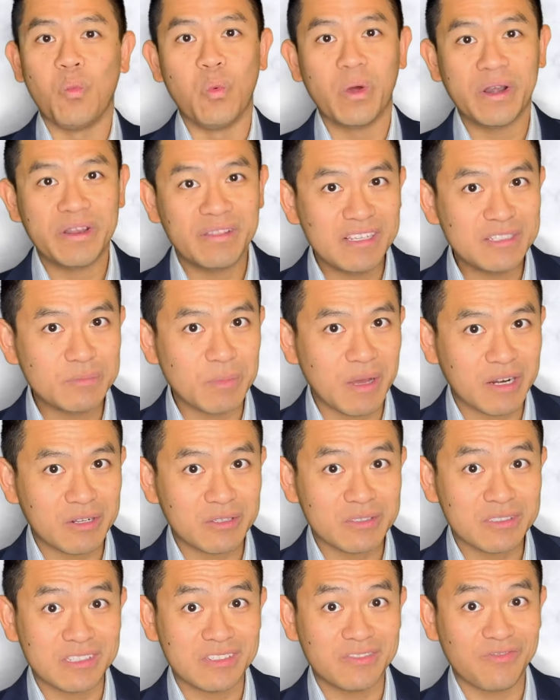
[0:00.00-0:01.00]
One of these
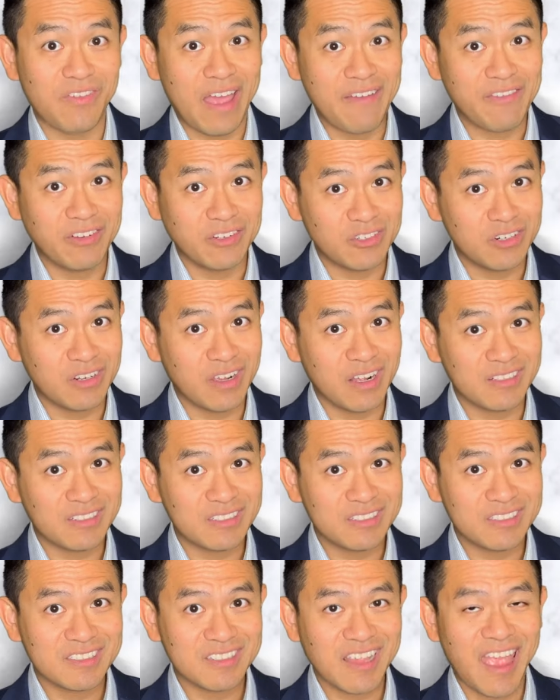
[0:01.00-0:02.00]
models is
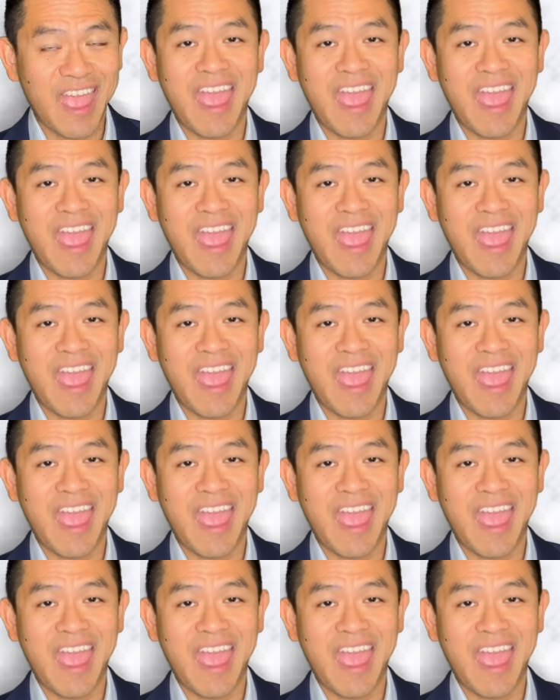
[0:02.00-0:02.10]
$500